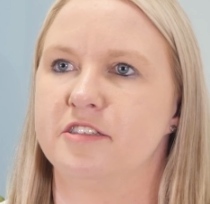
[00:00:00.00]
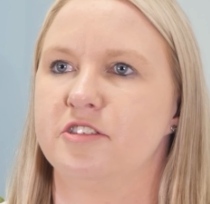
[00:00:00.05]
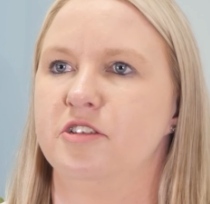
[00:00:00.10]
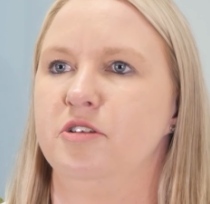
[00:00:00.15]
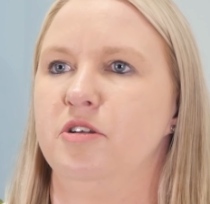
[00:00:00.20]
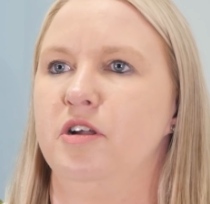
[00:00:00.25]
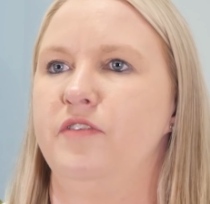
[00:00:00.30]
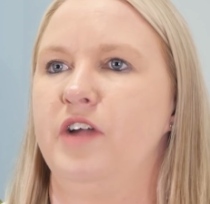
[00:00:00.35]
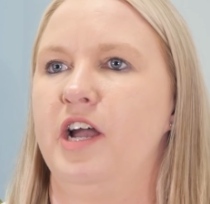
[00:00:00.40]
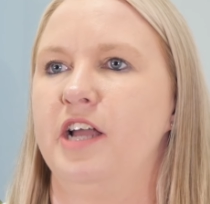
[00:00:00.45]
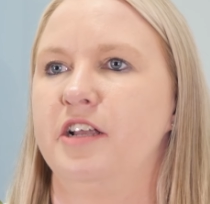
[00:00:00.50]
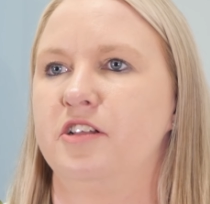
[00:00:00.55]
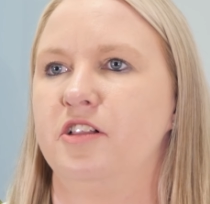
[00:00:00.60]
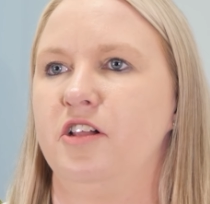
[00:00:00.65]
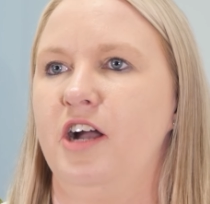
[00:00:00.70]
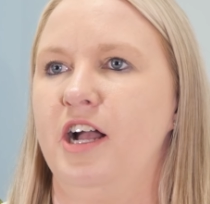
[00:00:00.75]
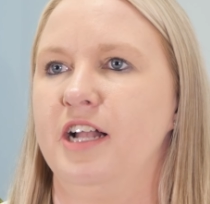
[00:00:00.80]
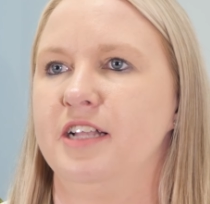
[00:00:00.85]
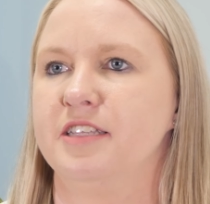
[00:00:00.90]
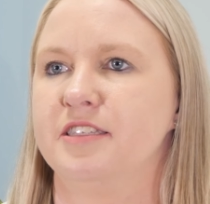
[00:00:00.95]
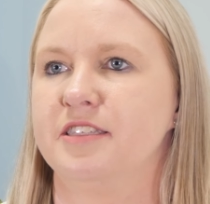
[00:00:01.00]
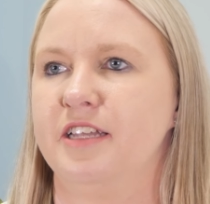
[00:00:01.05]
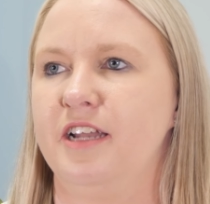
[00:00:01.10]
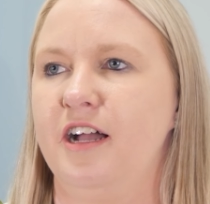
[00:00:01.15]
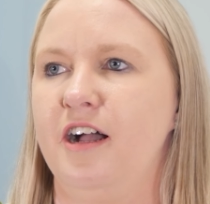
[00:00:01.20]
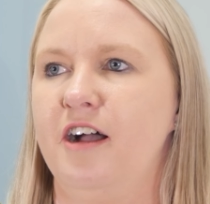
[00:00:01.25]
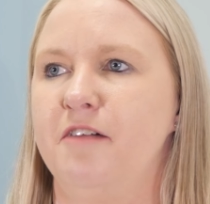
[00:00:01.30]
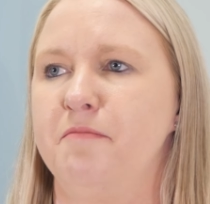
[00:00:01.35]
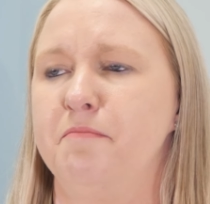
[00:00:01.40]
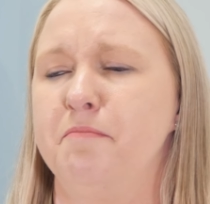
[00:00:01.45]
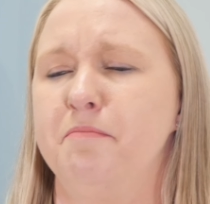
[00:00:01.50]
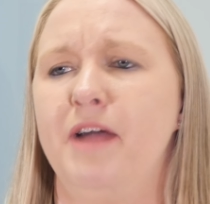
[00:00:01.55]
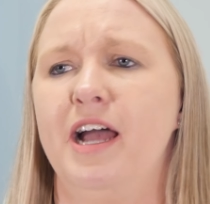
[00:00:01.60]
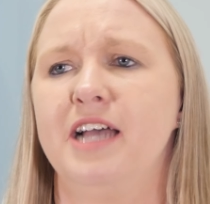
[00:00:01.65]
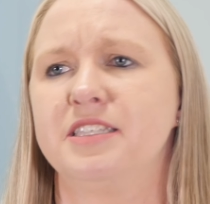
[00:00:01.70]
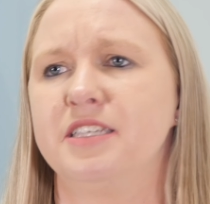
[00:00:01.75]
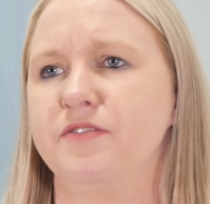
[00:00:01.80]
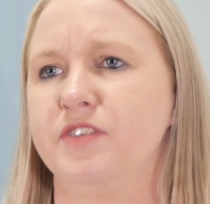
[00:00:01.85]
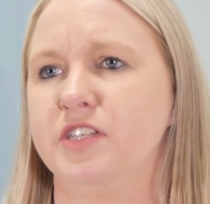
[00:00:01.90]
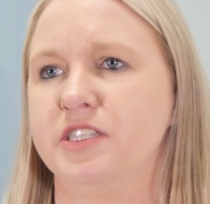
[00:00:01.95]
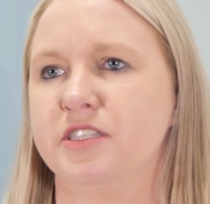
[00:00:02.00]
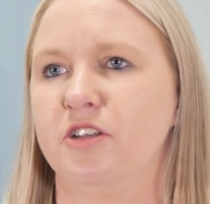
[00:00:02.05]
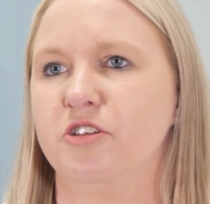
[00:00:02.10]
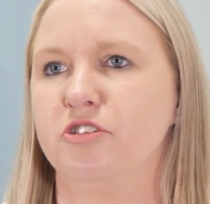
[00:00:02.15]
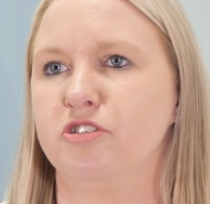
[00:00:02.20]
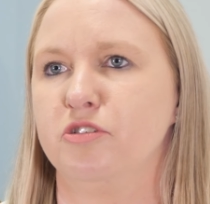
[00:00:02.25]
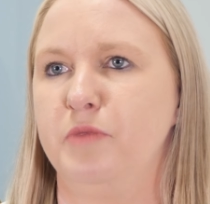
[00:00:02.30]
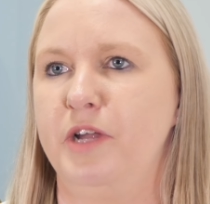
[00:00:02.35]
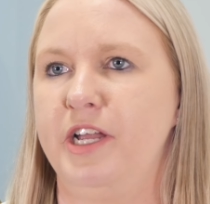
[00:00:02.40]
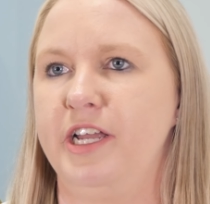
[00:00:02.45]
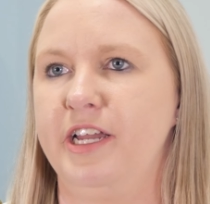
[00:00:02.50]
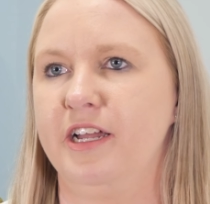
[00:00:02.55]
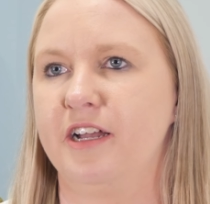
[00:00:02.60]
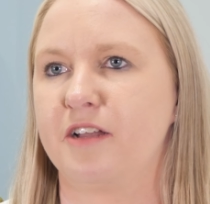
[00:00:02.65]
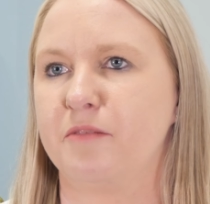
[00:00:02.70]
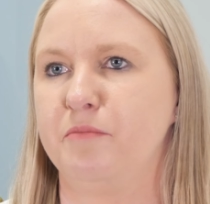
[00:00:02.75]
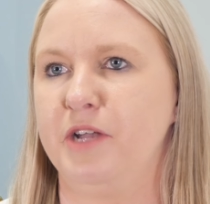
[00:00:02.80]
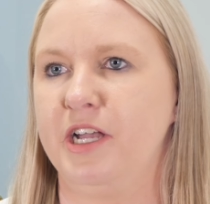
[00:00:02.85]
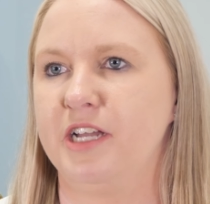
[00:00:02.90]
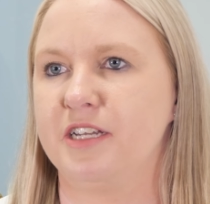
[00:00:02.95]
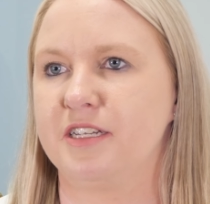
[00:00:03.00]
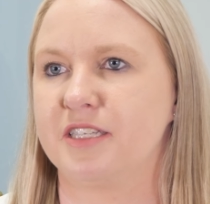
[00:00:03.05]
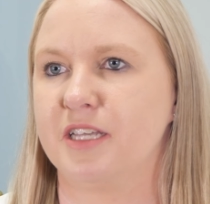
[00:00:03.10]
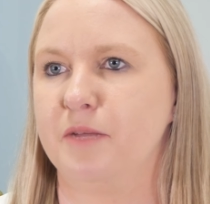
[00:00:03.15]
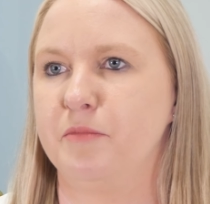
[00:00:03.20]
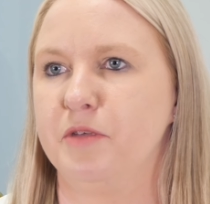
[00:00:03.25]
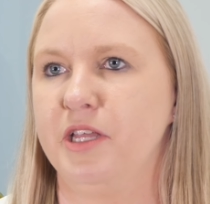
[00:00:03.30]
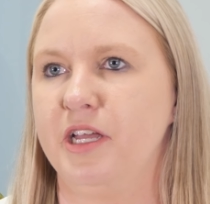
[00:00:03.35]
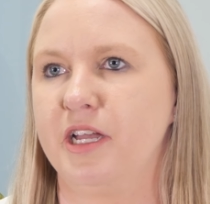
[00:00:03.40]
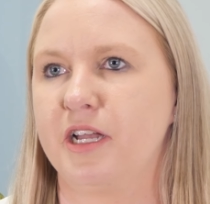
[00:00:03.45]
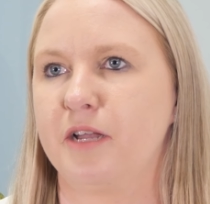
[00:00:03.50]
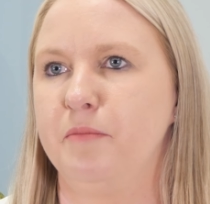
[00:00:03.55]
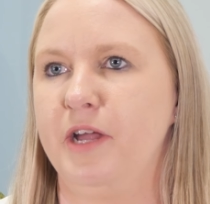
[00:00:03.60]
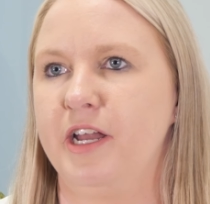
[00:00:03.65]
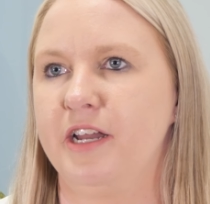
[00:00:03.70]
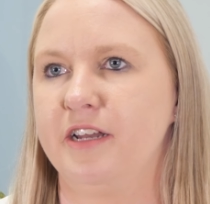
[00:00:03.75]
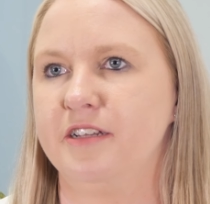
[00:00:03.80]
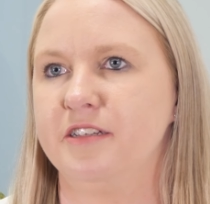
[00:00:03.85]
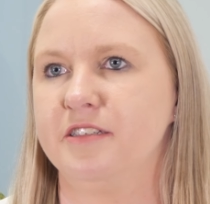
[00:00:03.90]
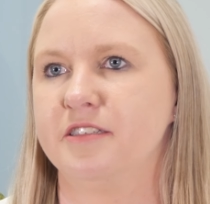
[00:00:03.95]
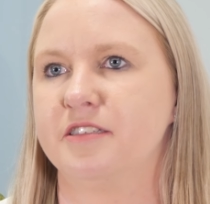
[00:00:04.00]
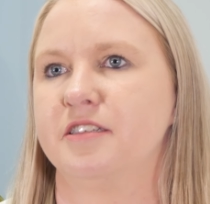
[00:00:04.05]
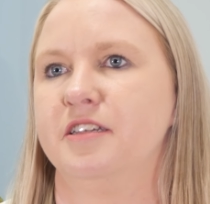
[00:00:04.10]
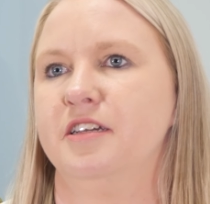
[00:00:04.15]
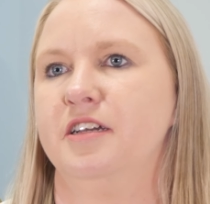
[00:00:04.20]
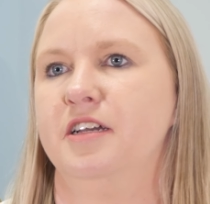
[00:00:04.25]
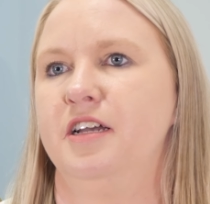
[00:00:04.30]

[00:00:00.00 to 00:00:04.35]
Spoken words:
So I've had clients that are massive in social media compared to some of their competitors,